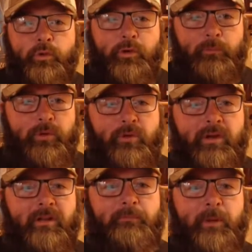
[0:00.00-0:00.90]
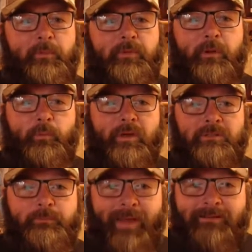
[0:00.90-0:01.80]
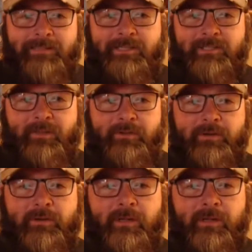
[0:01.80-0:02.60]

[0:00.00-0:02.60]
community of people that respect each other